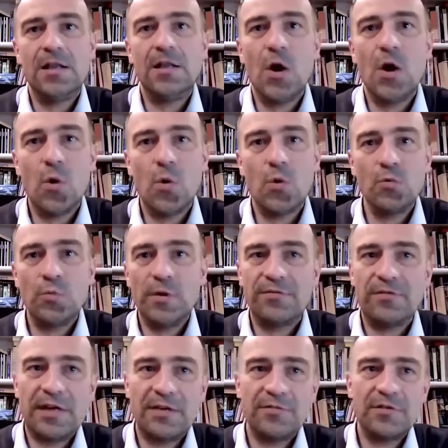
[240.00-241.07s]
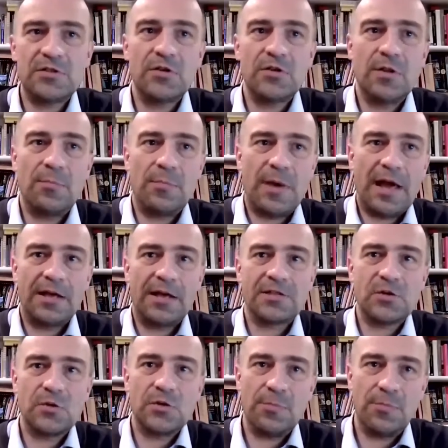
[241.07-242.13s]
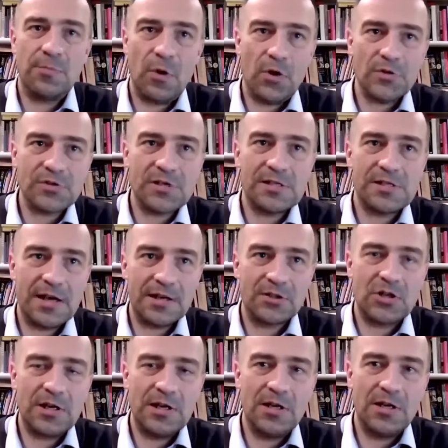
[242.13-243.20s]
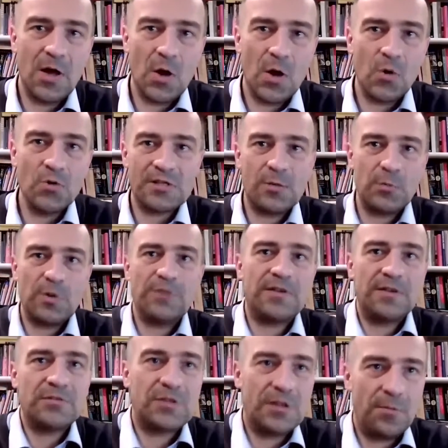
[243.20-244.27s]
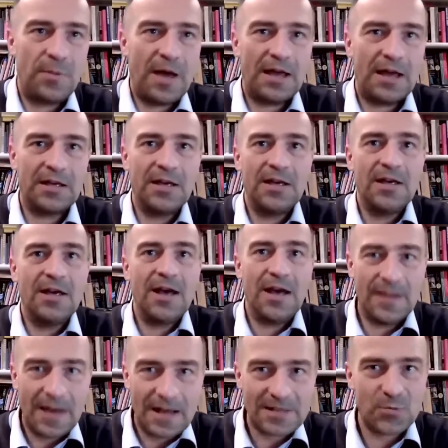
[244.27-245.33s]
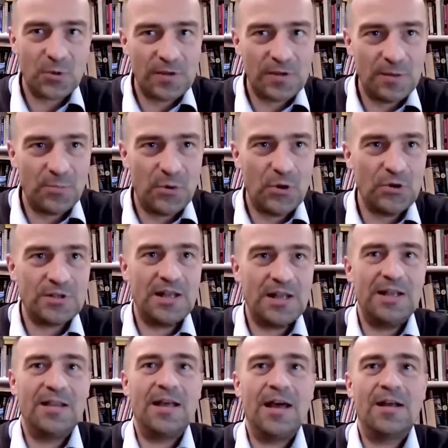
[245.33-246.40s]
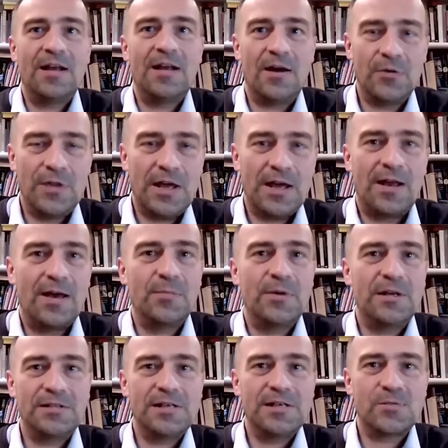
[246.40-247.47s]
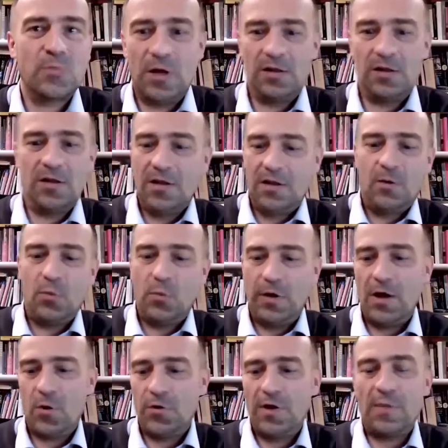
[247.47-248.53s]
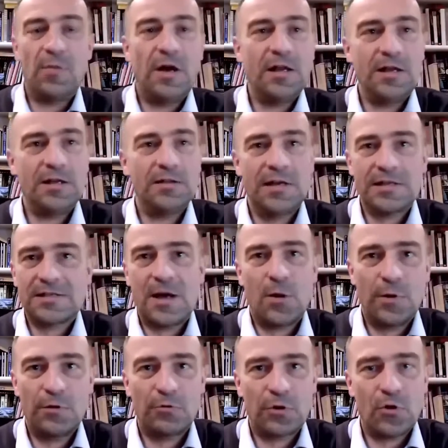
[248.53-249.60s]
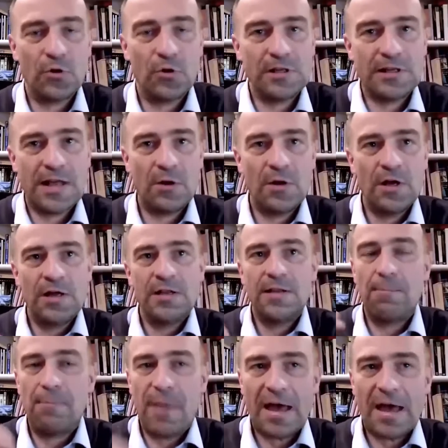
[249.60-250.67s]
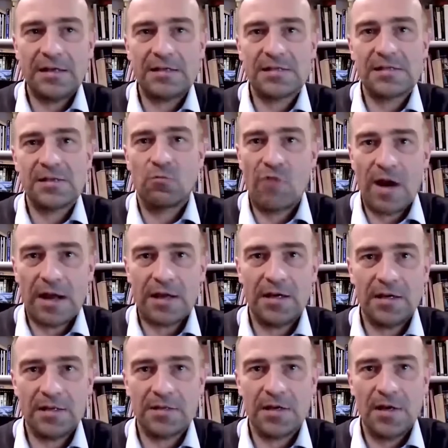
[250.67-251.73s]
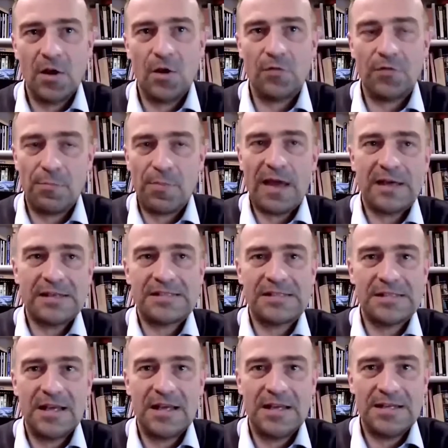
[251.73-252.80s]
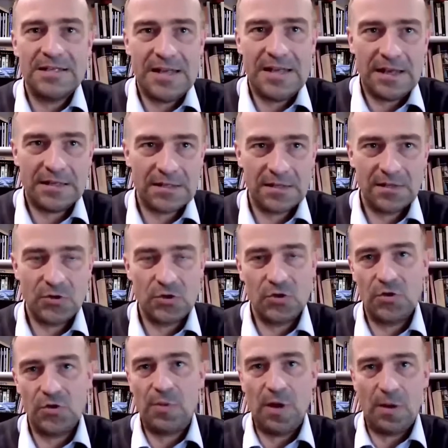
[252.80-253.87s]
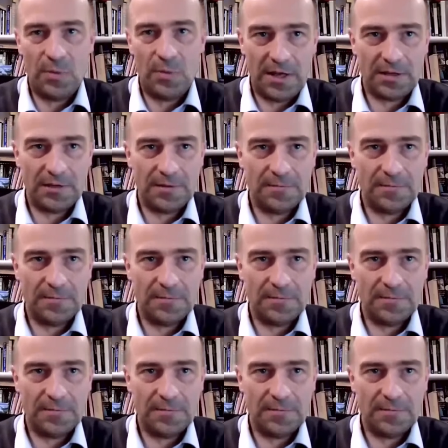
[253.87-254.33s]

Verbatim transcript: a loan we've given to the bank. So deposits actually loans that we've given to the bank. And that's what they put in their on their liabilities. Well, we owe them money. That's how we record it. Now, the bank's record of the bank's debt to the public.